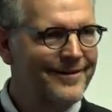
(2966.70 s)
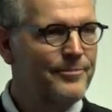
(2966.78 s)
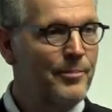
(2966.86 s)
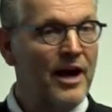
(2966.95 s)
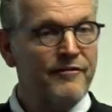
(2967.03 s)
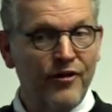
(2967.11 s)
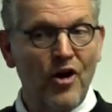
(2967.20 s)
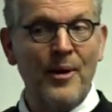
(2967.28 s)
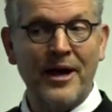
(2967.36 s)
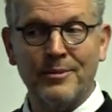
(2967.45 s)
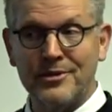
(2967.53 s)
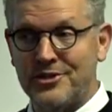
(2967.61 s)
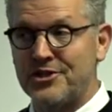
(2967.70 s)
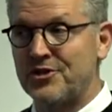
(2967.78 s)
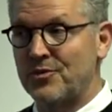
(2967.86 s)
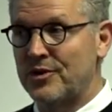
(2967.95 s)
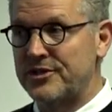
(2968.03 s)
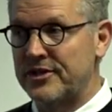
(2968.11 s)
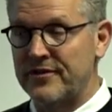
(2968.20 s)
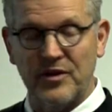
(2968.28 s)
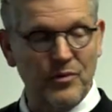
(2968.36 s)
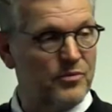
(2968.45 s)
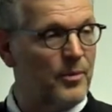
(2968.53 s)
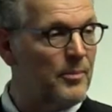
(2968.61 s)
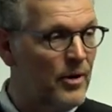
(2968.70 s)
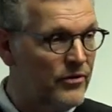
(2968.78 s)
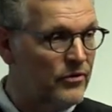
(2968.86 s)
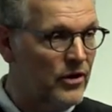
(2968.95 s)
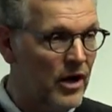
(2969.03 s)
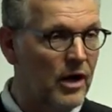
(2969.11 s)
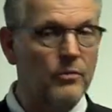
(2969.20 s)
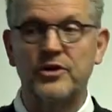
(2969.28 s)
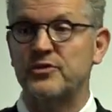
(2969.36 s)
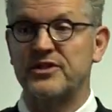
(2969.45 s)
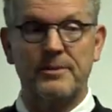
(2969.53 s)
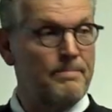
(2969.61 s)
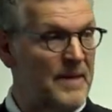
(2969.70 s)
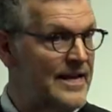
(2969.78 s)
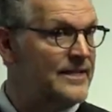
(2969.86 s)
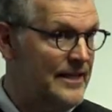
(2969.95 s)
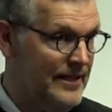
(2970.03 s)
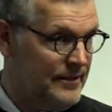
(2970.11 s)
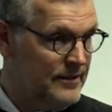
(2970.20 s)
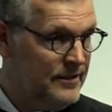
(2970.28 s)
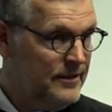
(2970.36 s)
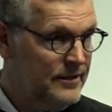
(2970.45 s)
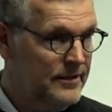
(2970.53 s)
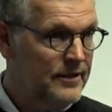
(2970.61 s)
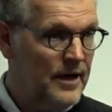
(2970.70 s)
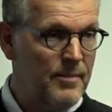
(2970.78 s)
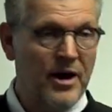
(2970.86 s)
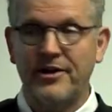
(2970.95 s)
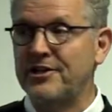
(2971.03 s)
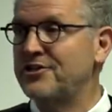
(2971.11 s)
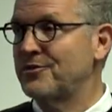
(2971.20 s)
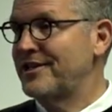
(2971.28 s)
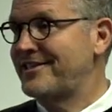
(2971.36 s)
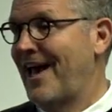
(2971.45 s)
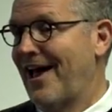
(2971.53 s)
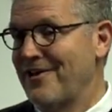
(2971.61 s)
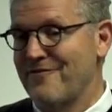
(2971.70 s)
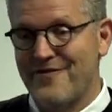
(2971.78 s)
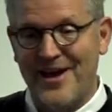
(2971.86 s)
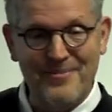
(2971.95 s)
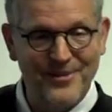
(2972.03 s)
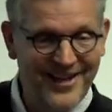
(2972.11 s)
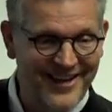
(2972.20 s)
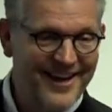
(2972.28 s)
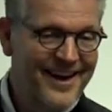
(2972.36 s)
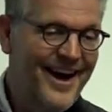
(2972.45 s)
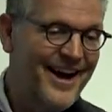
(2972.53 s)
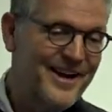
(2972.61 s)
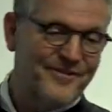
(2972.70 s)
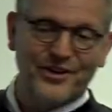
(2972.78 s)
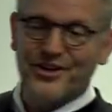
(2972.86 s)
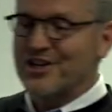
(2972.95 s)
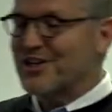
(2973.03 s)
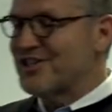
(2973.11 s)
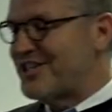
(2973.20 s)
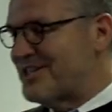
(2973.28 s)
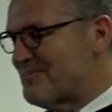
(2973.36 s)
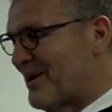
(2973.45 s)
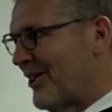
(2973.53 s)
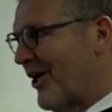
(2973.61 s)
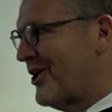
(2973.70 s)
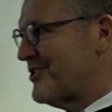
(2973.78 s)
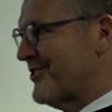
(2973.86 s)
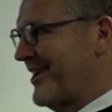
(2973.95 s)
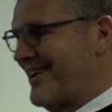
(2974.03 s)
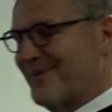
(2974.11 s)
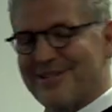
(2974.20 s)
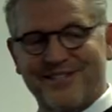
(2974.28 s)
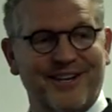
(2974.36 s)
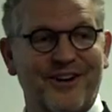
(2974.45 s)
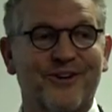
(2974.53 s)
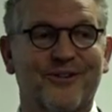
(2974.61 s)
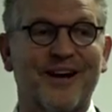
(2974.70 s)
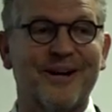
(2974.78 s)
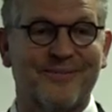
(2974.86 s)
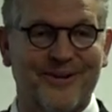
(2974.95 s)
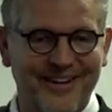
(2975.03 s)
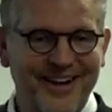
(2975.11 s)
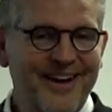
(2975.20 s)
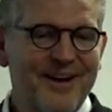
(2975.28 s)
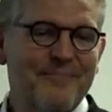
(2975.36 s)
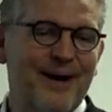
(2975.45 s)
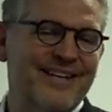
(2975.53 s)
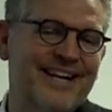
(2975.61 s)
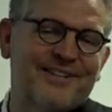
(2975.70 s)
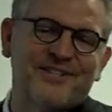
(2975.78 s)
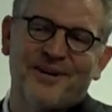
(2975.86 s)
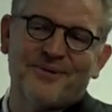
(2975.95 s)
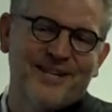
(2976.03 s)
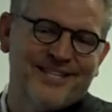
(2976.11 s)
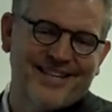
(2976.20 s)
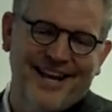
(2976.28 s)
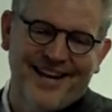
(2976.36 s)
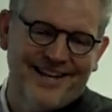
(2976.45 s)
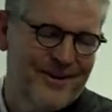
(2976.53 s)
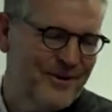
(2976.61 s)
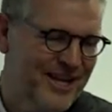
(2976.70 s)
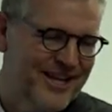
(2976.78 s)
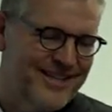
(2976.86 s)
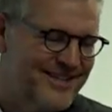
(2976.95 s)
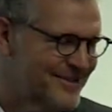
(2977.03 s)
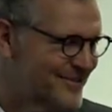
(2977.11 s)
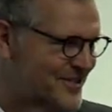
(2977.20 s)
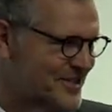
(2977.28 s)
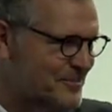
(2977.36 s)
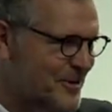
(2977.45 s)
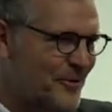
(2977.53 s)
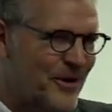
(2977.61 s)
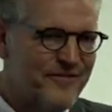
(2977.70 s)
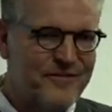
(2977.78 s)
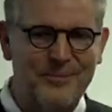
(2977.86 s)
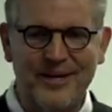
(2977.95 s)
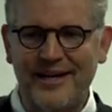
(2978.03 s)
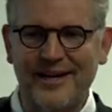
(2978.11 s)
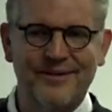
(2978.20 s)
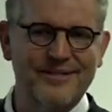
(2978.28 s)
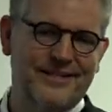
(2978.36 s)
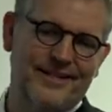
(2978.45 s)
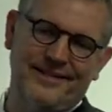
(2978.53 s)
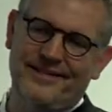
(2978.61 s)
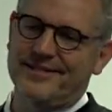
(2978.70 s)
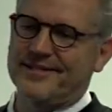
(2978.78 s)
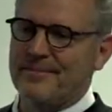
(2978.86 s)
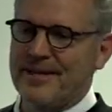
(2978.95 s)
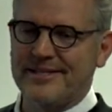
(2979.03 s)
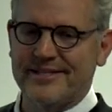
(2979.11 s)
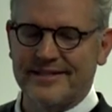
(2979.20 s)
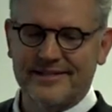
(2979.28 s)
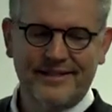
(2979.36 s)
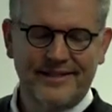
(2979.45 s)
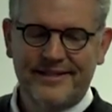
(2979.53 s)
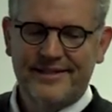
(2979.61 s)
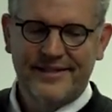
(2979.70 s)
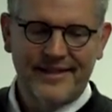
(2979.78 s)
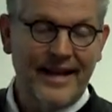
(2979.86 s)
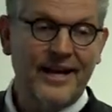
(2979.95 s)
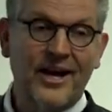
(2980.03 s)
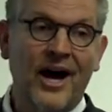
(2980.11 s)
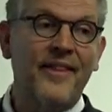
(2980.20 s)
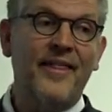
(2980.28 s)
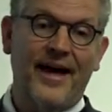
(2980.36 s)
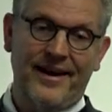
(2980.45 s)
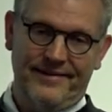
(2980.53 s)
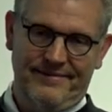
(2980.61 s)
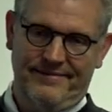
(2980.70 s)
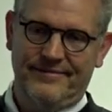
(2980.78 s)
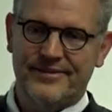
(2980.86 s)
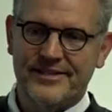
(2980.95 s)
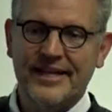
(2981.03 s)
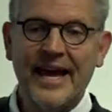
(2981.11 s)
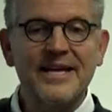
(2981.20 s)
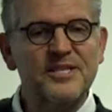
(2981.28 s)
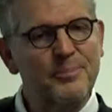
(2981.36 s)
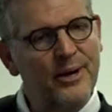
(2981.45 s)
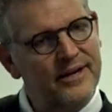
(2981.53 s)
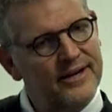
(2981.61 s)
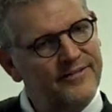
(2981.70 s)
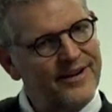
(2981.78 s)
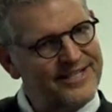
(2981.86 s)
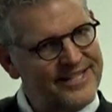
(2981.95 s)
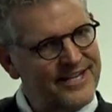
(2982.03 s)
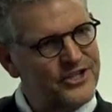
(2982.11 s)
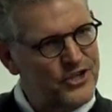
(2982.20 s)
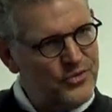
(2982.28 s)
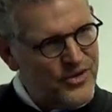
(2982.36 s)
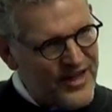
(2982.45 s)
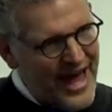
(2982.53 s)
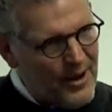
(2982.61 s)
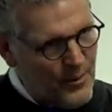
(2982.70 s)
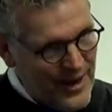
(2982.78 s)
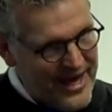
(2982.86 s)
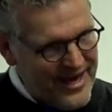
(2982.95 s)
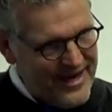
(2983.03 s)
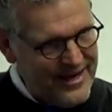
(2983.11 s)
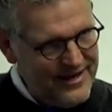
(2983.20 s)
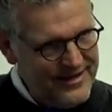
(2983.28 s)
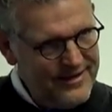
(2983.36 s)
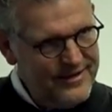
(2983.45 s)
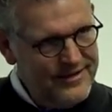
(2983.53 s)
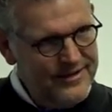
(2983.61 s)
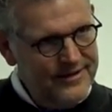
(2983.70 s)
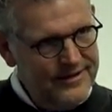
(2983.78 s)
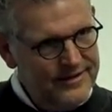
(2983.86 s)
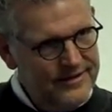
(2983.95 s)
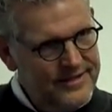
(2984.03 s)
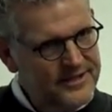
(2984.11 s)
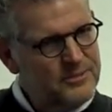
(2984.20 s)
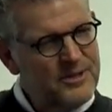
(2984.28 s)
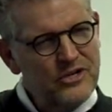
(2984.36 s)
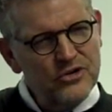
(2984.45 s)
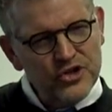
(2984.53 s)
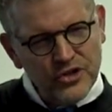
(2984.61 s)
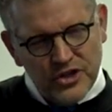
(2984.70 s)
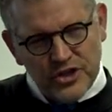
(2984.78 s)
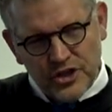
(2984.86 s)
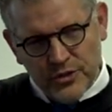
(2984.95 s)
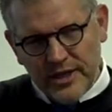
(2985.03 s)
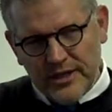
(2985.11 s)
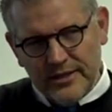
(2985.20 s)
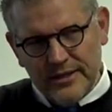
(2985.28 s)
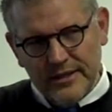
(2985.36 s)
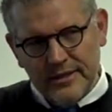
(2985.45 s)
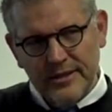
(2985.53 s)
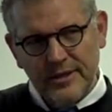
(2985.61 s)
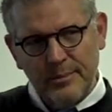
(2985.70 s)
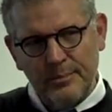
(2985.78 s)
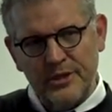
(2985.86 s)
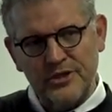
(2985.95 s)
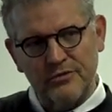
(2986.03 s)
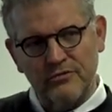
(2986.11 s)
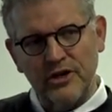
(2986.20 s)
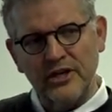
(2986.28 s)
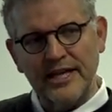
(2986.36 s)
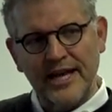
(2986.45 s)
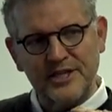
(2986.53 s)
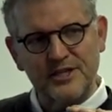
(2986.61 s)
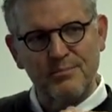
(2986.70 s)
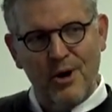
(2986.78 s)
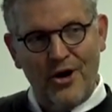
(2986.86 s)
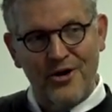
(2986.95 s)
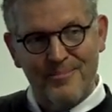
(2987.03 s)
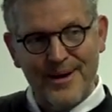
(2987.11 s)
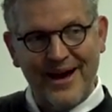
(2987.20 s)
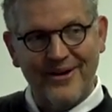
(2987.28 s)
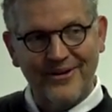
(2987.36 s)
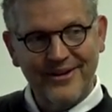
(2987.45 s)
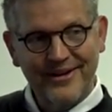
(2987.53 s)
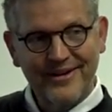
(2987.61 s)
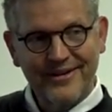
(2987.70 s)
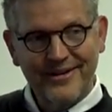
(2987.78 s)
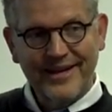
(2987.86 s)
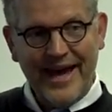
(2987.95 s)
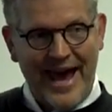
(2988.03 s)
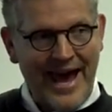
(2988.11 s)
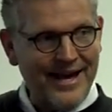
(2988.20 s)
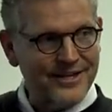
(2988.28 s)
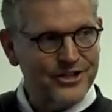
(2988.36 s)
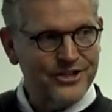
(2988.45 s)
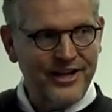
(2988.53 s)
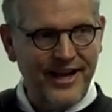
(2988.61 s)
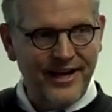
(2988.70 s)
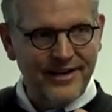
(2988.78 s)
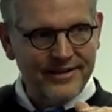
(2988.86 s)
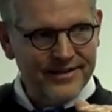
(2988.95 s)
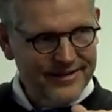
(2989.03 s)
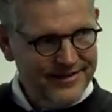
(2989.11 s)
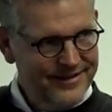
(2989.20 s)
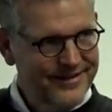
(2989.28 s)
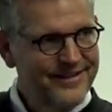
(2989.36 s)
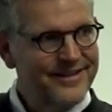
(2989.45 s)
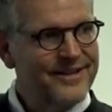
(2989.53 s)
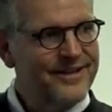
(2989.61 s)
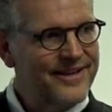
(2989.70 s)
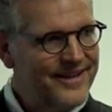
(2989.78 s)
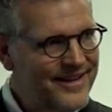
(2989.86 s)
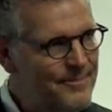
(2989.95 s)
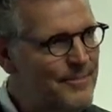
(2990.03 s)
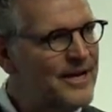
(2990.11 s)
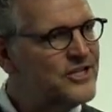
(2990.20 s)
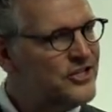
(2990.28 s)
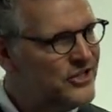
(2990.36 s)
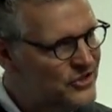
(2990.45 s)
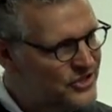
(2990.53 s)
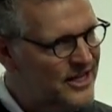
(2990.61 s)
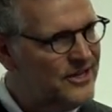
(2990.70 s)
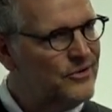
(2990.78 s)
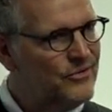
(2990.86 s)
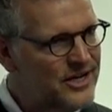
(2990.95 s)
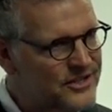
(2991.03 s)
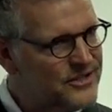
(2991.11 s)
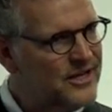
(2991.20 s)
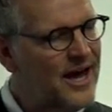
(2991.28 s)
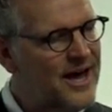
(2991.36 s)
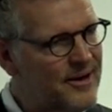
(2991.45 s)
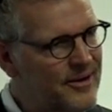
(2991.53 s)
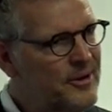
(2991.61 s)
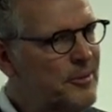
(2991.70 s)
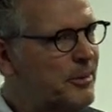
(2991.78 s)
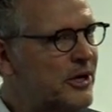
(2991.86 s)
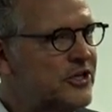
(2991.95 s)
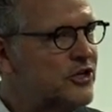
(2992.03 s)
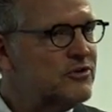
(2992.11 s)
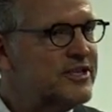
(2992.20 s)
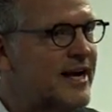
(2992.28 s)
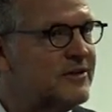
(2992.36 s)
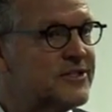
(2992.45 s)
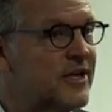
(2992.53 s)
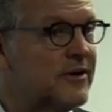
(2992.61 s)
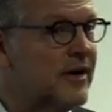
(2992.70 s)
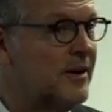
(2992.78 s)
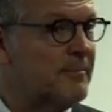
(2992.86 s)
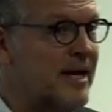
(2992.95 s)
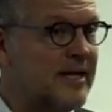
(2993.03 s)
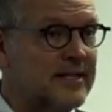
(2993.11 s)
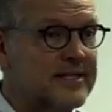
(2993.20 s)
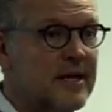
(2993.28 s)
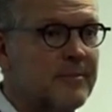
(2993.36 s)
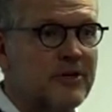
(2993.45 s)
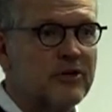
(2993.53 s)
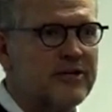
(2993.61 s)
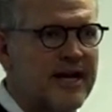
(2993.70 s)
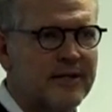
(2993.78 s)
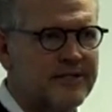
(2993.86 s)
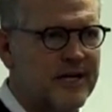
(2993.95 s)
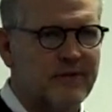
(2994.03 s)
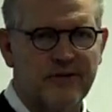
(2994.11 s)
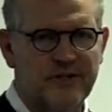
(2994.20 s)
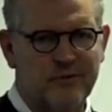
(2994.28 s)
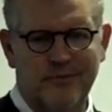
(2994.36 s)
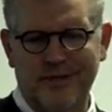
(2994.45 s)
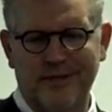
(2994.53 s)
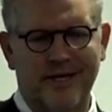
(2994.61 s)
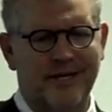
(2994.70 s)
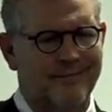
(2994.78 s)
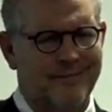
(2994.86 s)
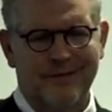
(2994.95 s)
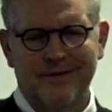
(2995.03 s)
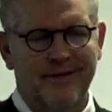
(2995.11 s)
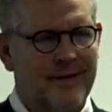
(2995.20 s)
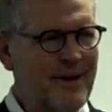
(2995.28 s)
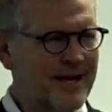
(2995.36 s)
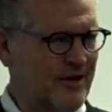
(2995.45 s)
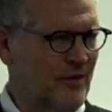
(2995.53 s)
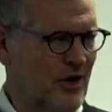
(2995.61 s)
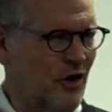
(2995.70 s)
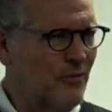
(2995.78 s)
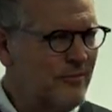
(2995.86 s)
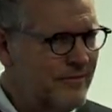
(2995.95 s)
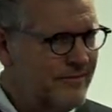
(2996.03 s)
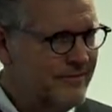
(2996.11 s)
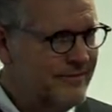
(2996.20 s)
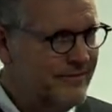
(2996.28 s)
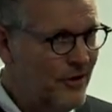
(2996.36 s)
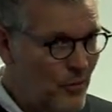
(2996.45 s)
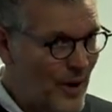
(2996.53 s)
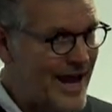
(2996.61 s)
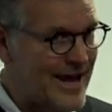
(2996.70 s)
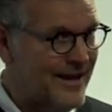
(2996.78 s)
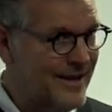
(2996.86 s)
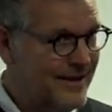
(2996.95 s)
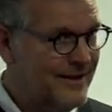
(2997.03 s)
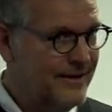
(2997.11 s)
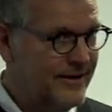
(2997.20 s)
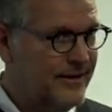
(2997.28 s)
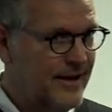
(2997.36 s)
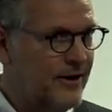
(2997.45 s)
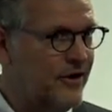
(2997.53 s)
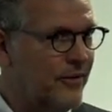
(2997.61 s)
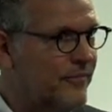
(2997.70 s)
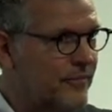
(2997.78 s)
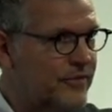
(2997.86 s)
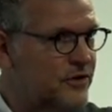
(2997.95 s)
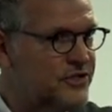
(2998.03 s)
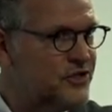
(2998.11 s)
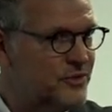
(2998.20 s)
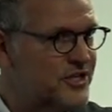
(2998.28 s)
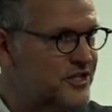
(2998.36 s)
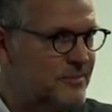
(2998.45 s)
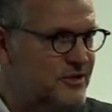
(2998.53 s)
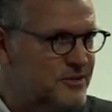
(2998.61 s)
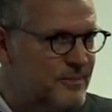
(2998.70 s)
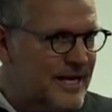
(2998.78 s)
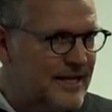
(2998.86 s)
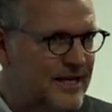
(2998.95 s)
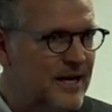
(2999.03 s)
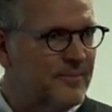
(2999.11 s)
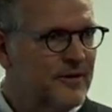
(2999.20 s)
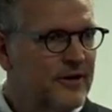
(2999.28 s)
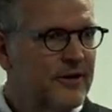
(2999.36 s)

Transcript: My fallback position was living with my mother-in-law, which was amazing. I married into an Italian family. I never cooked. She did my laundry. It was incredible. My downside risk, I had no kids. It was just my wife and me. I was like, this is amazing. Thank God that was the case. But if I said it to you that way, doesn't mean you shouldn't do it, but you really get smart about cash and it makes you understand the risk. Yeah. But your downside, I'm making this up, your downside risk would be like, I'm not going home. No way. I don't know your situation. I'm just making it up.